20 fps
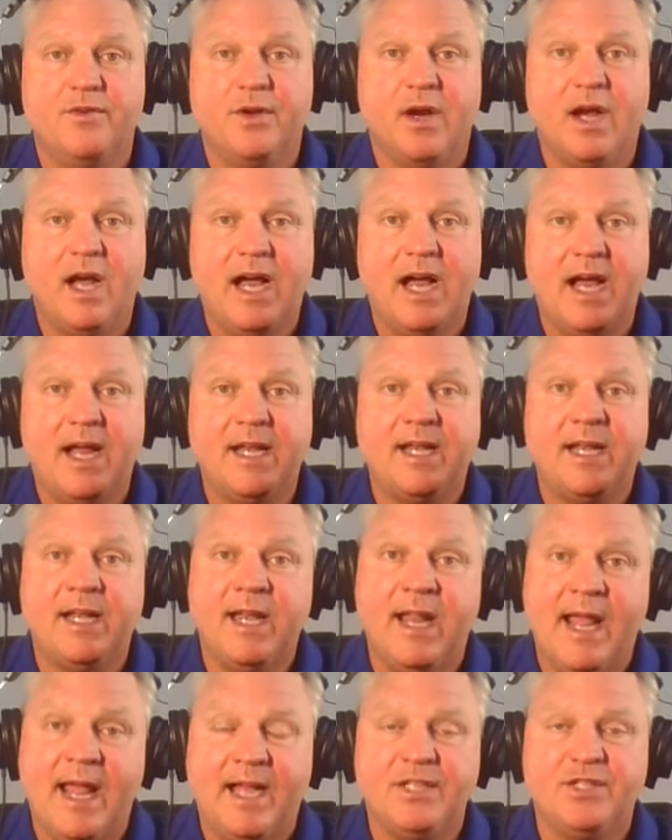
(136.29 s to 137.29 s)
your eye
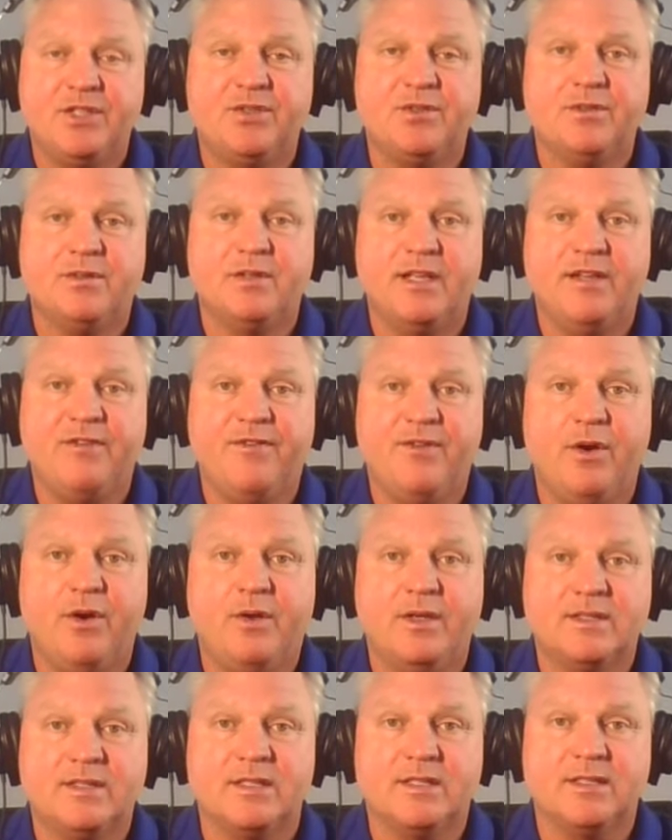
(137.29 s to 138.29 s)
naturally
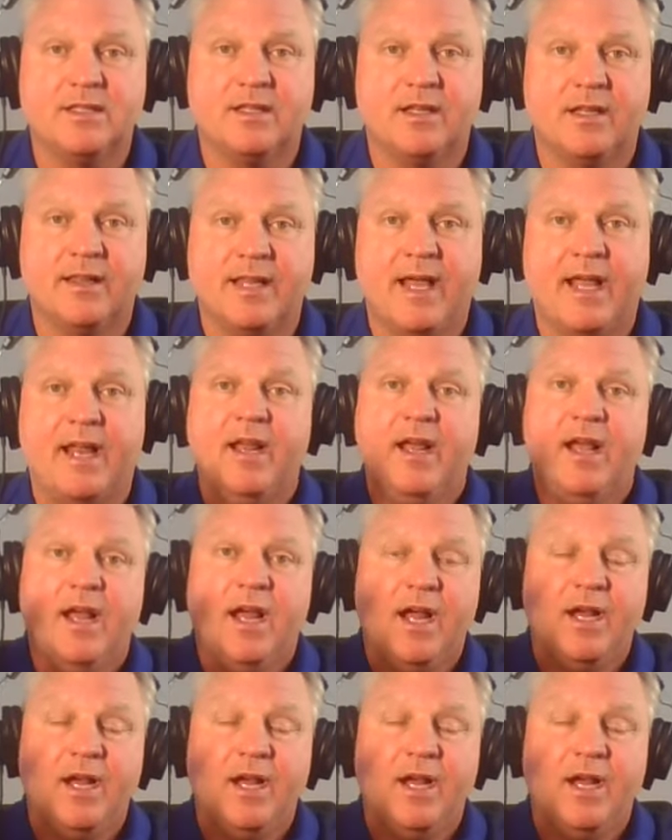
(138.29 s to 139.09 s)
focuses on that,